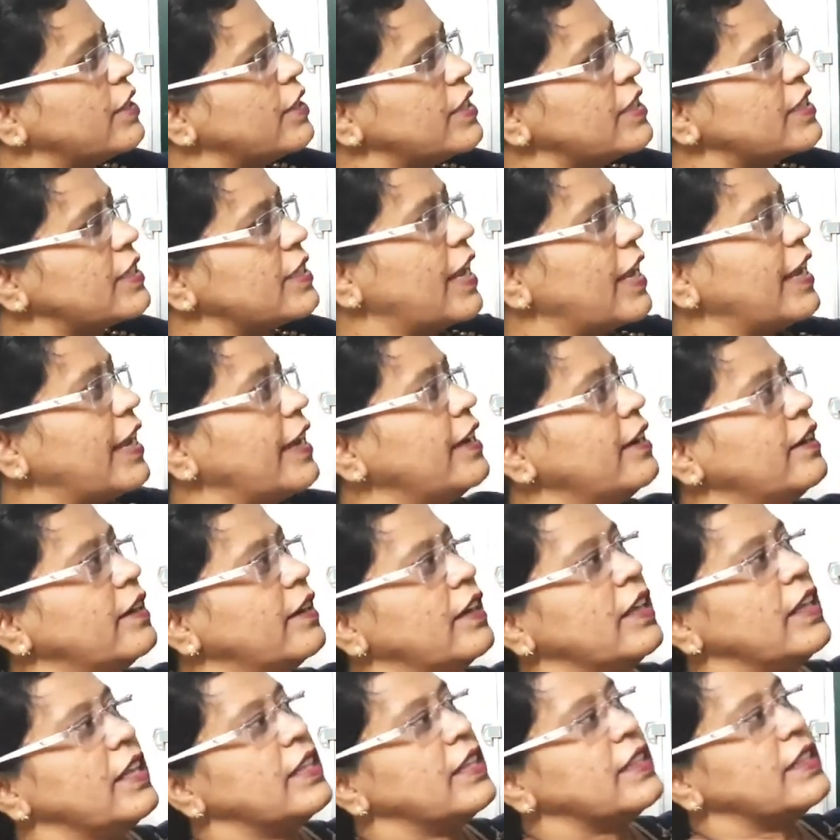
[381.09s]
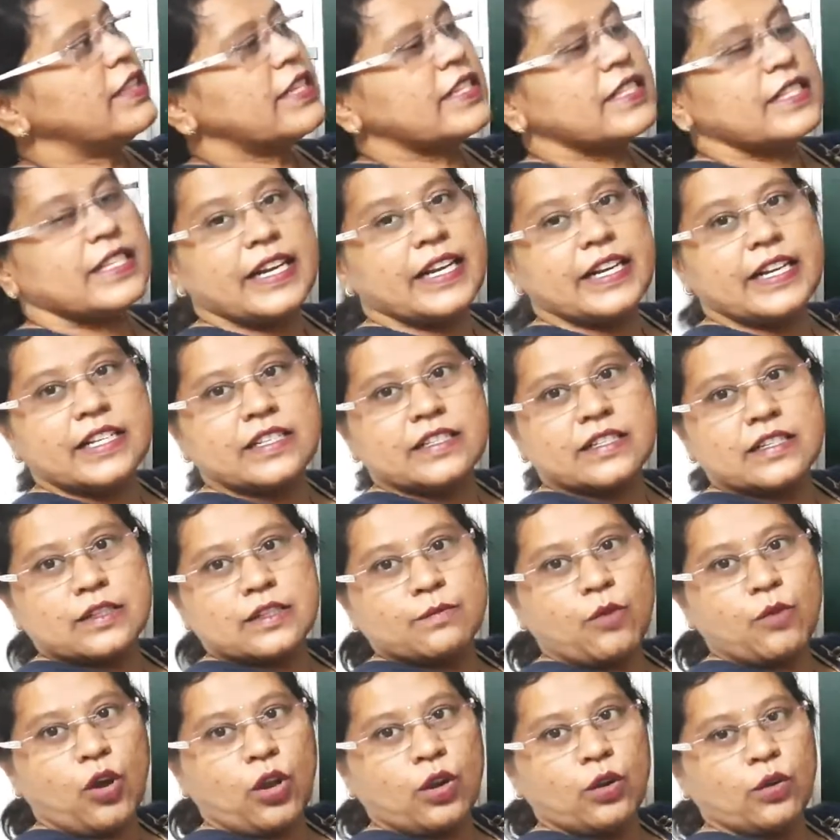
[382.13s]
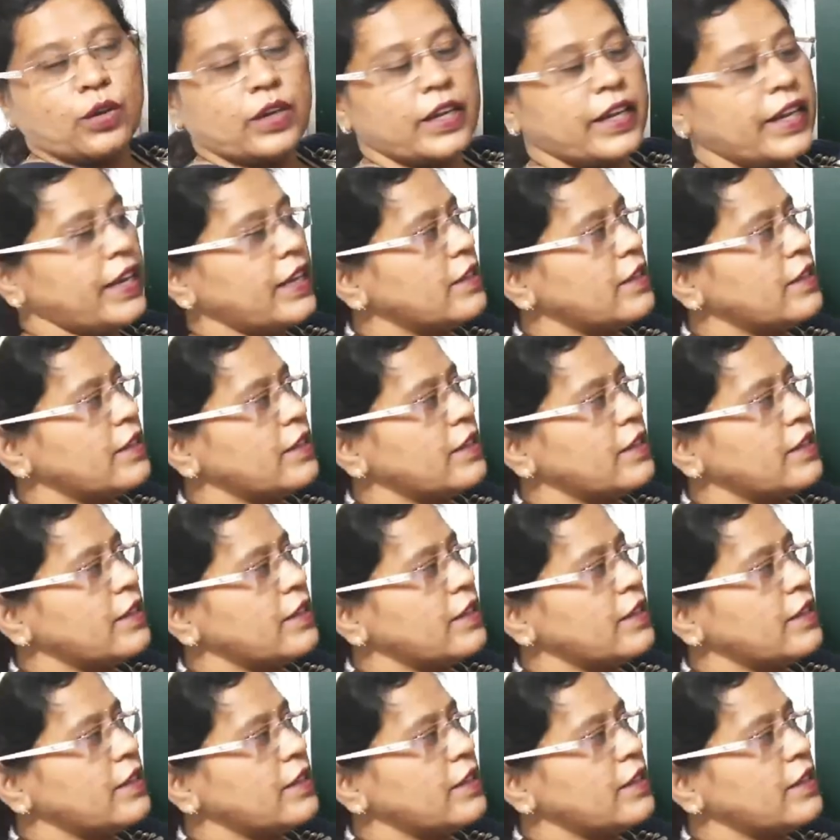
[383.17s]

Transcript: Now this sign, this side is a small.